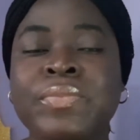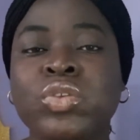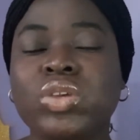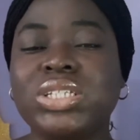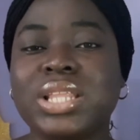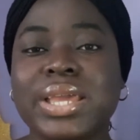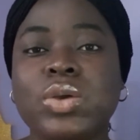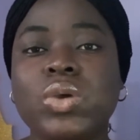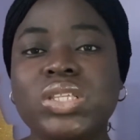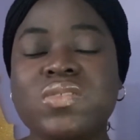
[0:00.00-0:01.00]
So it's like
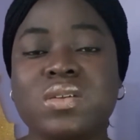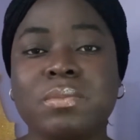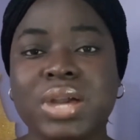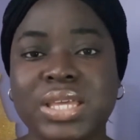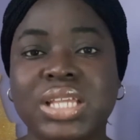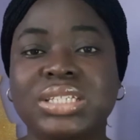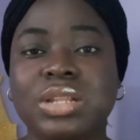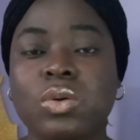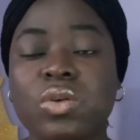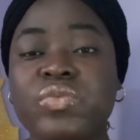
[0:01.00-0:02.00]
going to the market and
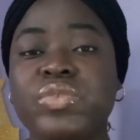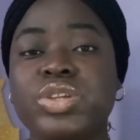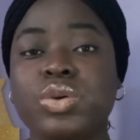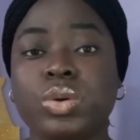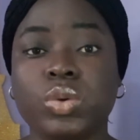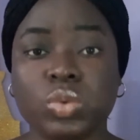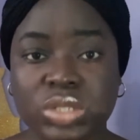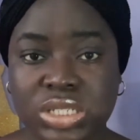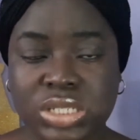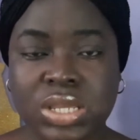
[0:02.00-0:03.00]
offering your
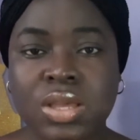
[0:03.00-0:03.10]
goods.